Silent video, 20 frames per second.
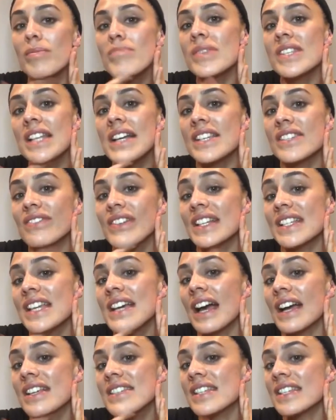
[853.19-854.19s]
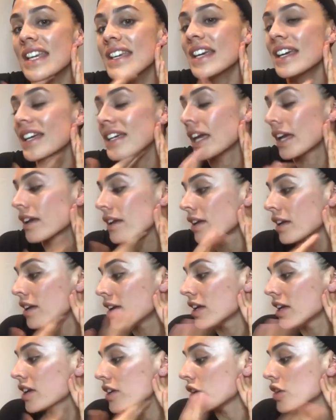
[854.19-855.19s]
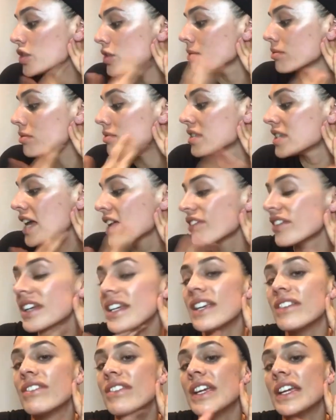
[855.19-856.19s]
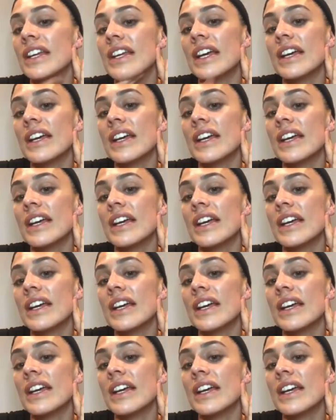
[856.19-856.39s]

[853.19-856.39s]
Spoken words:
that's fantastic, because you will definitely feel it.